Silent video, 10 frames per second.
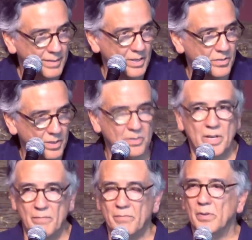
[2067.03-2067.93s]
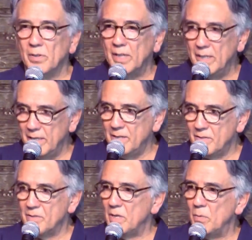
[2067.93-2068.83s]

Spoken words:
this shameful indecency,